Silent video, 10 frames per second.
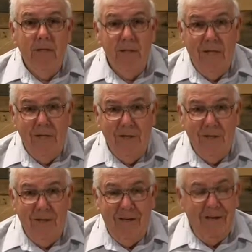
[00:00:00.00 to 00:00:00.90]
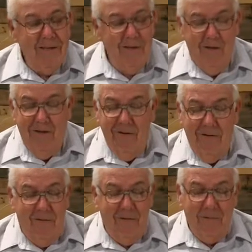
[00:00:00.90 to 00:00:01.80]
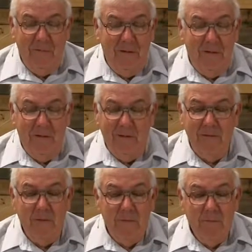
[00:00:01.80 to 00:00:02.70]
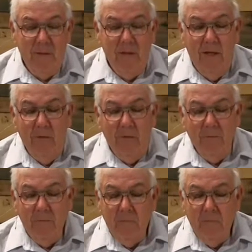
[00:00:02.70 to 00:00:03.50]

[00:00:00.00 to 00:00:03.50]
Is that getting connected? Another one.